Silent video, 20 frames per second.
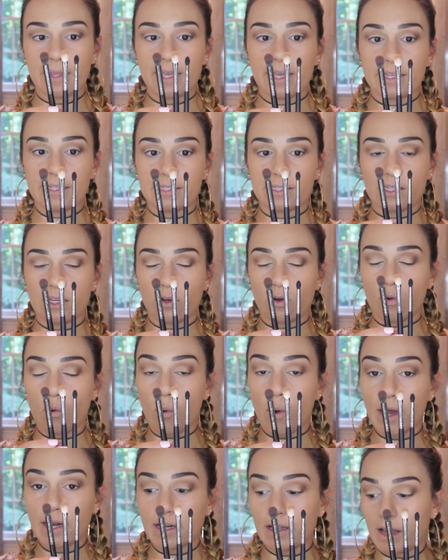it's
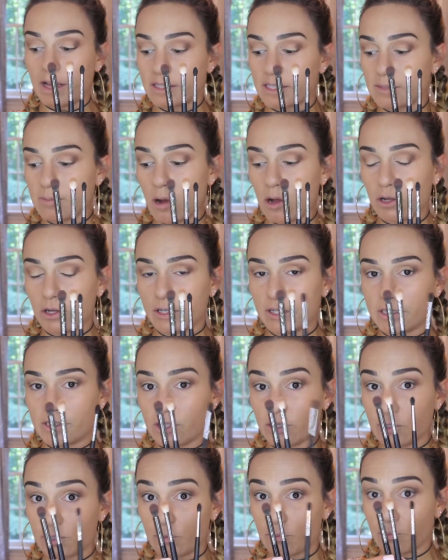quite a lot smaller, and it's
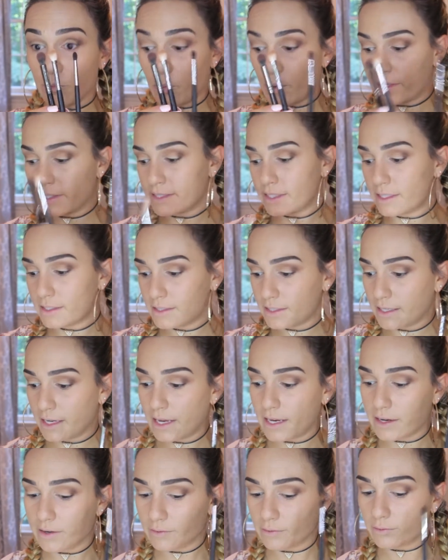also pointed to
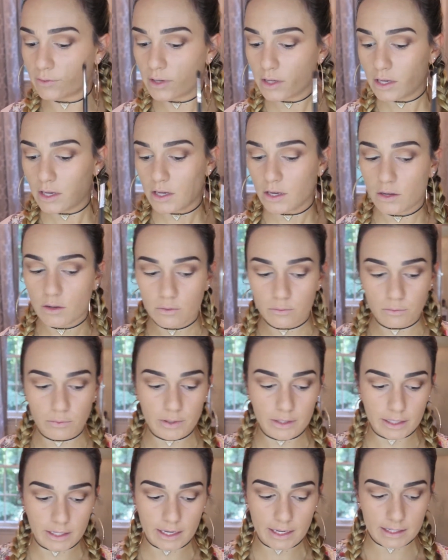get it
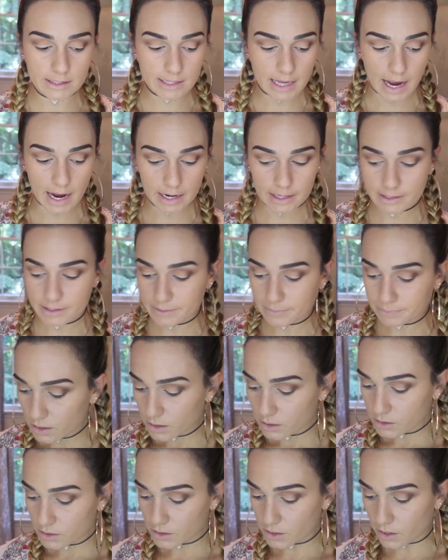really exact.
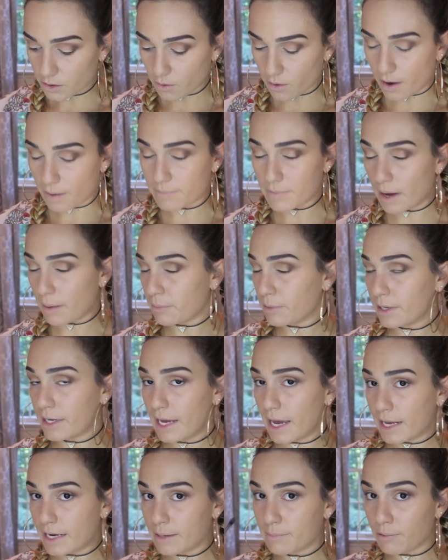So, I'm not putting
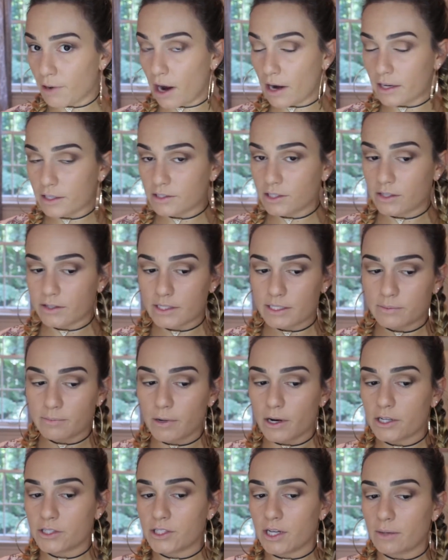any product on this
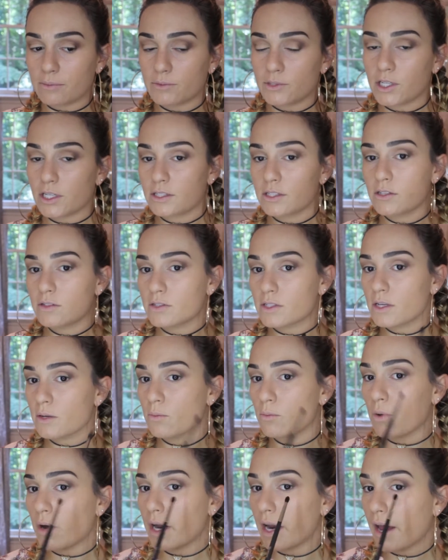brush, I'm just
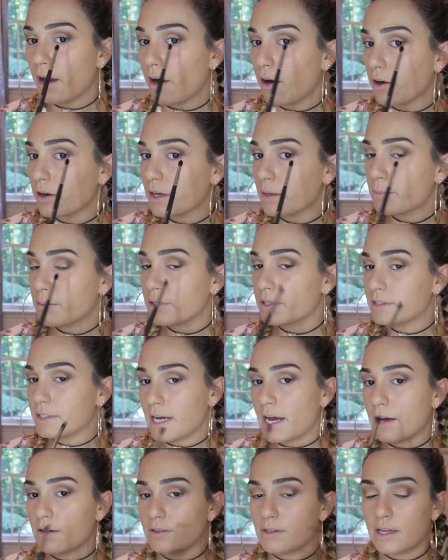using what I already put
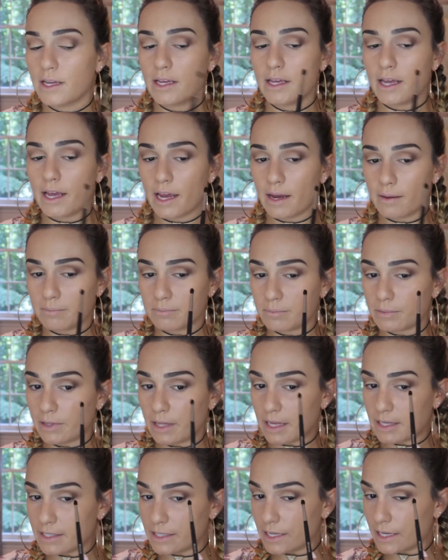down and
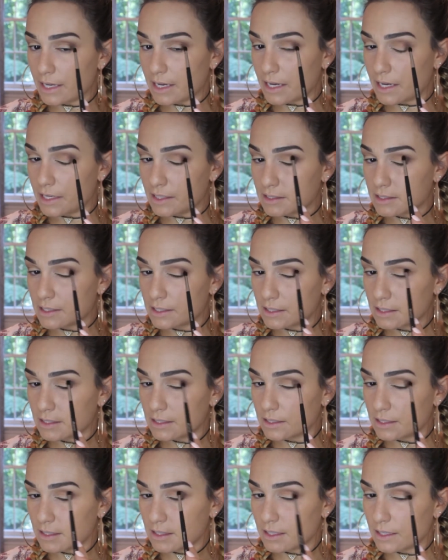blending it
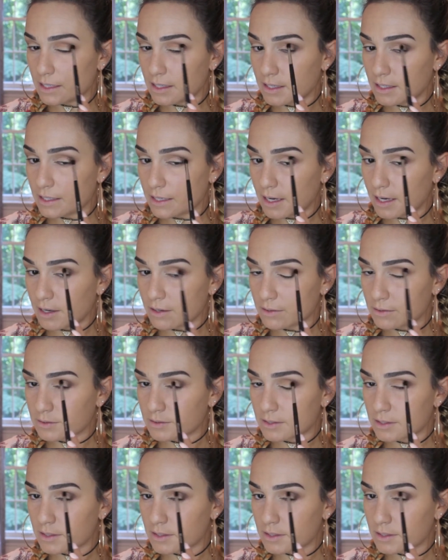out.